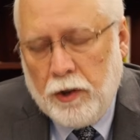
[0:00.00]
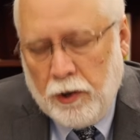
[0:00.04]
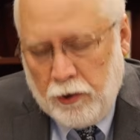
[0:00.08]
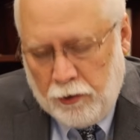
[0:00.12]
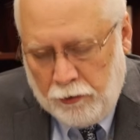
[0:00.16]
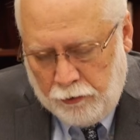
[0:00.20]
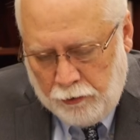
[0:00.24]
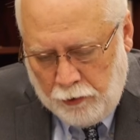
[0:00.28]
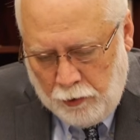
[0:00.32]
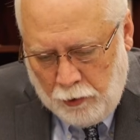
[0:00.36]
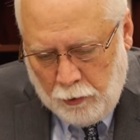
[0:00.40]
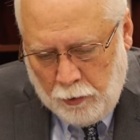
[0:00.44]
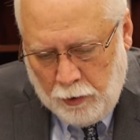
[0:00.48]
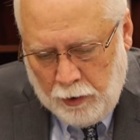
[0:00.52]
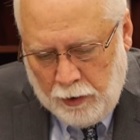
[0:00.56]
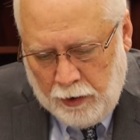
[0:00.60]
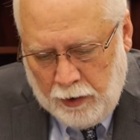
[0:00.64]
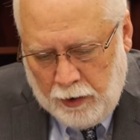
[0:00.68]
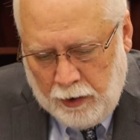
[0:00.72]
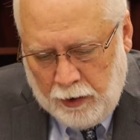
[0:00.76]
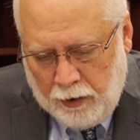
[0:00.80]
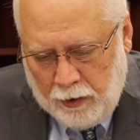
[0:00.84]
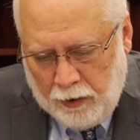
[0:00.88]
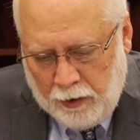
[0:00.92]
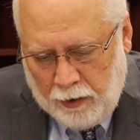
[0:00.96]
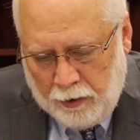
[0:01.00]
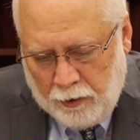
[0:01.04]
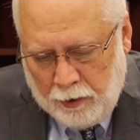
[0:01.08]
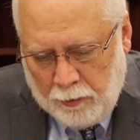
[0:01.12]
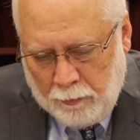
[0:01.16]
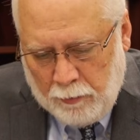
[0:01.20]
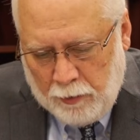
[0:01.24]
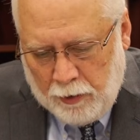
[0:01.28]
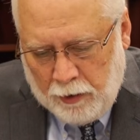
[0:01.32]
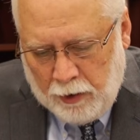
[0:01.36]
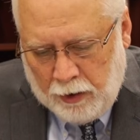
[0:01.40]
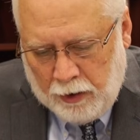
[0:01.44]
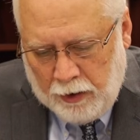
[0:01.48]
And so the
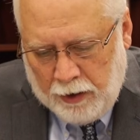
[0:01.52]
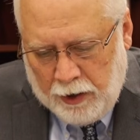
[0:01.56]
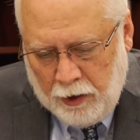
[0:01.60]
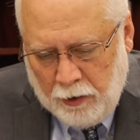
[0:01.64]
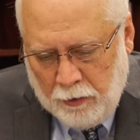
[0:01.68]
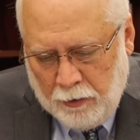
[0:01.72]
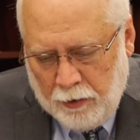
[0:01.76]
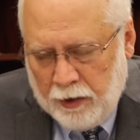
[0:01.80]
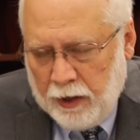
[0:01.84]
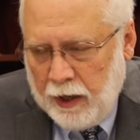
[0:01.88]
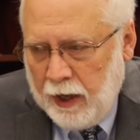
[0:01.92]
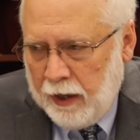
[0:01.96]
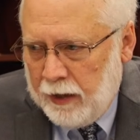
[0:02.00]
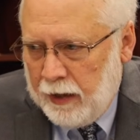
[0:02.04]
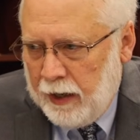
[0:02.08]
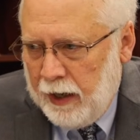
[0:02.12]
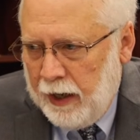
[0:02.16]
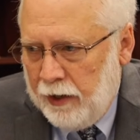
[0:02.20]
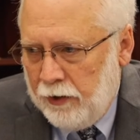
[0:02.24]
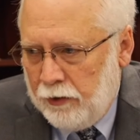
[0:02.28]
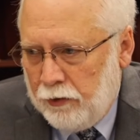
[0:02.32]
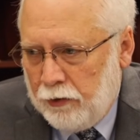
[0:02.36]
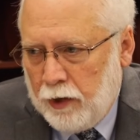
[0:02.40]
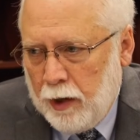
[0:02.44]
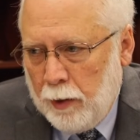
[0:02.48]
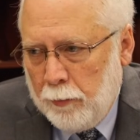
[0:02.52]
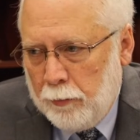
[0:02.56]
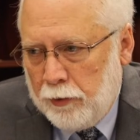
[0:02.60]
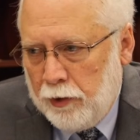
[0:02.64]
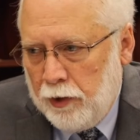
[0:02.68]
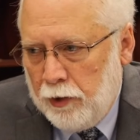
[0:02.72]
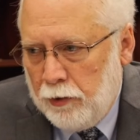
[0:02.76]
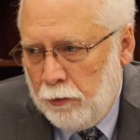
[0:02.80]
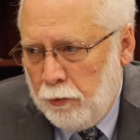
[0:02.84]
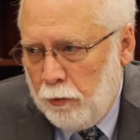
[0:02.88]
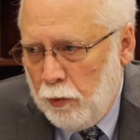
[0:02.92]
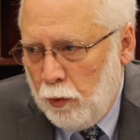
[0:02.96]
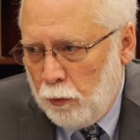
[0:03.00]
leader in that case comes
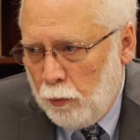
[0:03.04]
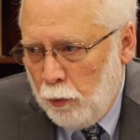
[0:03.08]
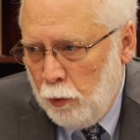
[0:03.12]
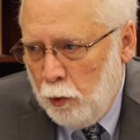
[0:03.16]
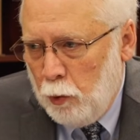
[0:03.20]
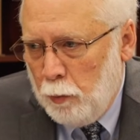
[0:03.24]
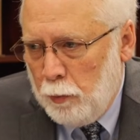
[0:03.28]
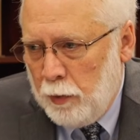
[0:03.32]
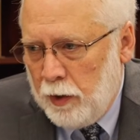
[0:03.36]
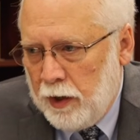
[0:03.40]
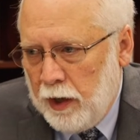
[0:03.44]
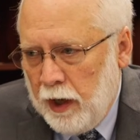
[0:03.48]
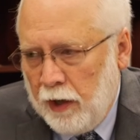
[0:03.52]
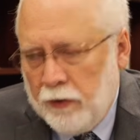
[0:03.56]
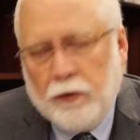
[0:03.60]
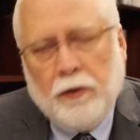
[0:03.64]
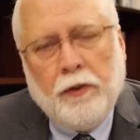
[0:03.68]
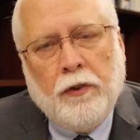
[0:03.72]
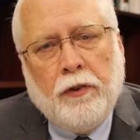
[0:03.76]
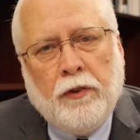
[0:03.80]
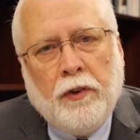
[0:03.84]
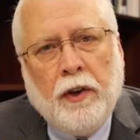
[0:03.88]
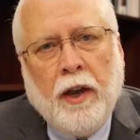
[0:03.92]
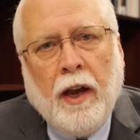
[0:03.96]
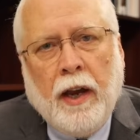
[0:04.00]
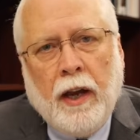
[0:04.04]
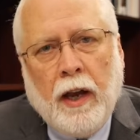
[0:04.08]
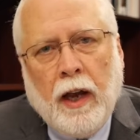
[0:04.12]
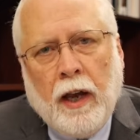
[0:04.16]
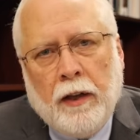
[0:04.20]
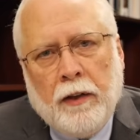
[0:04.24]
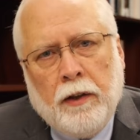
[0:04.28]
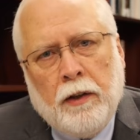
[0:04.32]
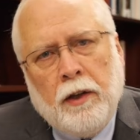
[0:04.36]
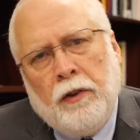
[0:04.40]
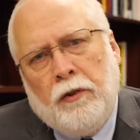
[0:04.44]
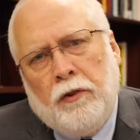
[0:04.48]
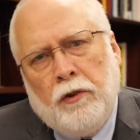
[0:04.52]
into a room and doesn't say,
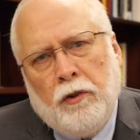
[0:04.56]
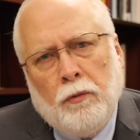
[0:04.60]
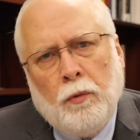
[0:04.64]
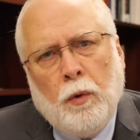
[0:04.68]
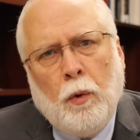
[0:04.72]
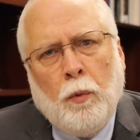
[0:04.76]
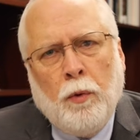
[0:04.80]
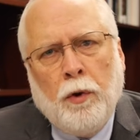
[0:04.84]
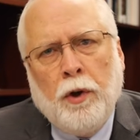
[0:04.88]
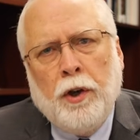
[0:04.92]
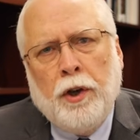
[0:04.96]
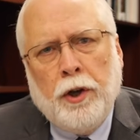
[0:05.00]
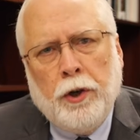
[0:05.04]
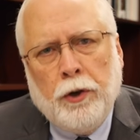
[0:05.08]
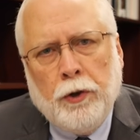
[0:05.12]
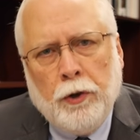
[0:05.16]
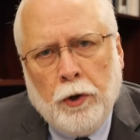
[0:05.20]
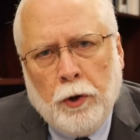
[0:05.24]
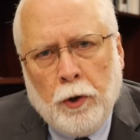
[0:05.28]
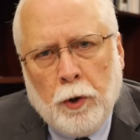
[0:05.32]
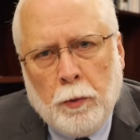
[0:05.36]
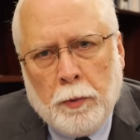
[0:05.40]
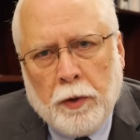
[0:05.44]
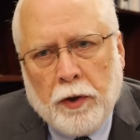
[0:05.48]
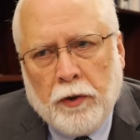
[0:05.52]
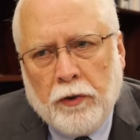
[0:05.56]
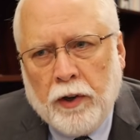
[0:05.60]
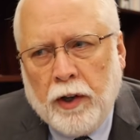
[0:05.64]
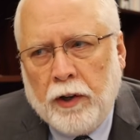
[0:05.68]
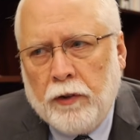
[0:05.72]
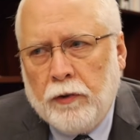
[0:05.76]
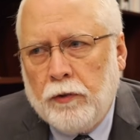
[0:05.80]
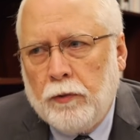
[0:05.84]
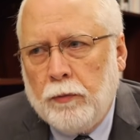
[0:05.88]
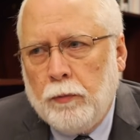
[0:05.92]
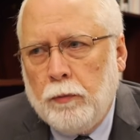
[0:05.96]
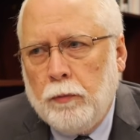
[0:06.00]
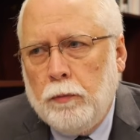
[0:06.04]
this is what we're going to do, but
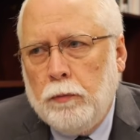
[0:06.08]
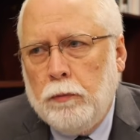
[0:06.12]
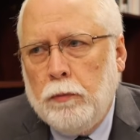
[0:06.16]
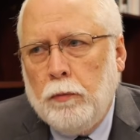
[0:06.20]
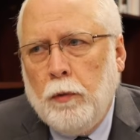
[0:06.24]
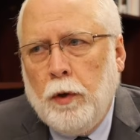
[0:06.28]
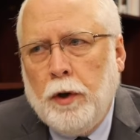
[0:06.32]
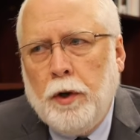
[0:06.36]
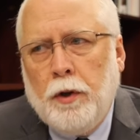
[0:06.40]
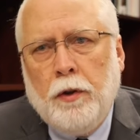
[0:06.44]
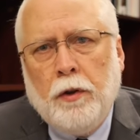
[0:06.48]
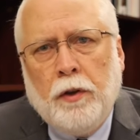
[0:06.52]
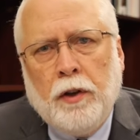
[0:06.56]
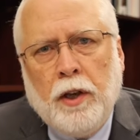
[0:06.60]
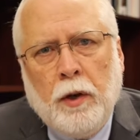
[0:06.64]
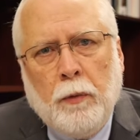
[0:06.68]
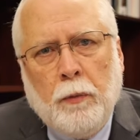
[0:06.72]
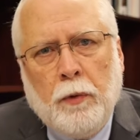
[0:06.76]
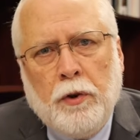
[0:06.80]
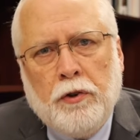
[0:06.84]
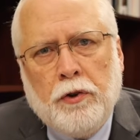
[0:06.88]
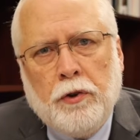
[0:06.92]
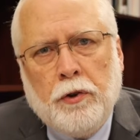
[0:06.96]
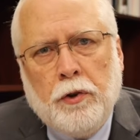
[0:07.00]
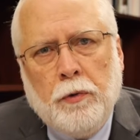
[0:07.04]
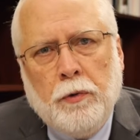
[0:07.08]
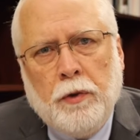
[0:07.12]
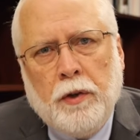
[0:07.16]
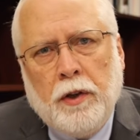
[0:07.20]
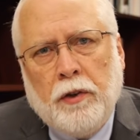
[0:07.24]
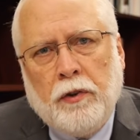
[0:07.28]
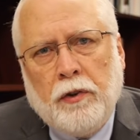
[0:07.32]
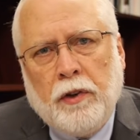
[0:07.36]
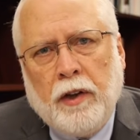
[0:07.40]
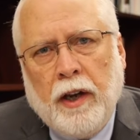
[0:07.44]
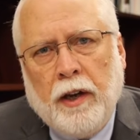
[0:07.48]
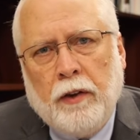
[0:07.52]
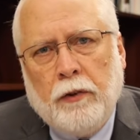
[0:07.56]
says, what do you think we should do in
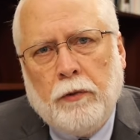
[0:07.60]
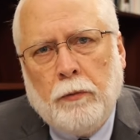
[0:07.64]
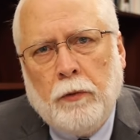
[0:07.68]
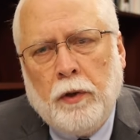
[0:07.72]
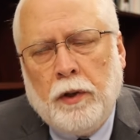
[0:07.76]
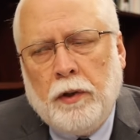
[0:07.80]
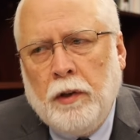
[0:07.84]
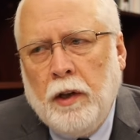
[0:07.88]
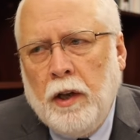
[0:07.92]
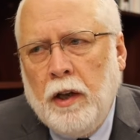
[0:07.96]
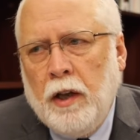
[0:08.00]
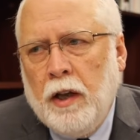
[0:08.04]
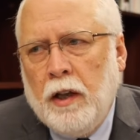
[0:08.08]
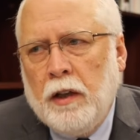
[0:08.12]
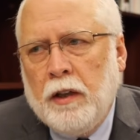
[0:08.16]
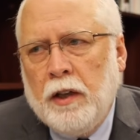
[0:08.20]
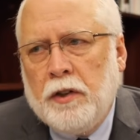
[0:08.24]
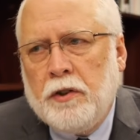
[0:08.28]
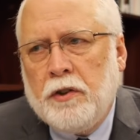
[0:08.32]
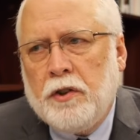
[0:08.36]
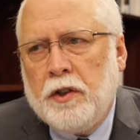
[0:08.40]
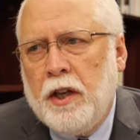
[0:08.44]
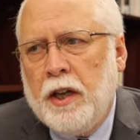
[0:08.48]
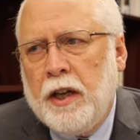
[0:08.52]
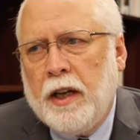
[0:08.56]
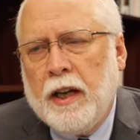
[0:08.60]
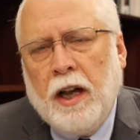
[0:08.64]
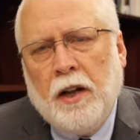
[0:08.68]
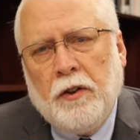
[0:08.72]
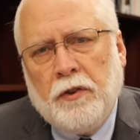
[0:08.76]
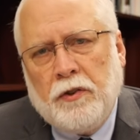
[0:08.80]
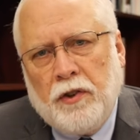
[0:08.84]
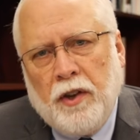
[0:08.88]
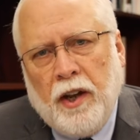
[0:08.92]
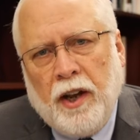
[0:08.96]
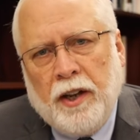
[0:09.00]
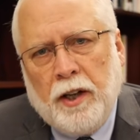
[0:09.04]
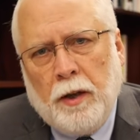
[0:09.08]
this case? Let's think
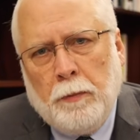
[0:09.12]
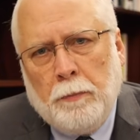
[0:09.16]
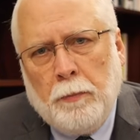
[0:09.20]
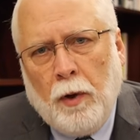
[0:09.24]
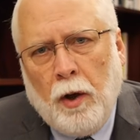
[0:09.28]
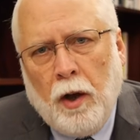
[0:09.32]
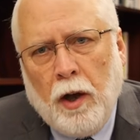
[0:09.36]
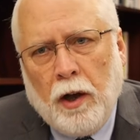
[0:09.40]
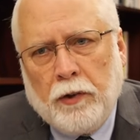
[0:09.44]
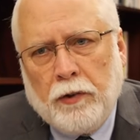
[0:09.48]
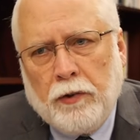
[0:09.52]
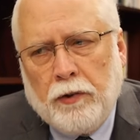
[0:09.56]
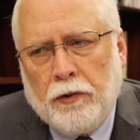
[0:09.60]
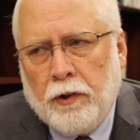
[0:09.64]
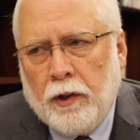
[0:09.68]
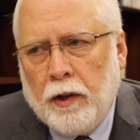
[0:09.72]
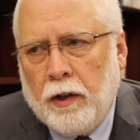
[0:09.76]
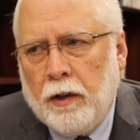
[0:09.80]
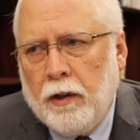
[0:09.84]
outside the box.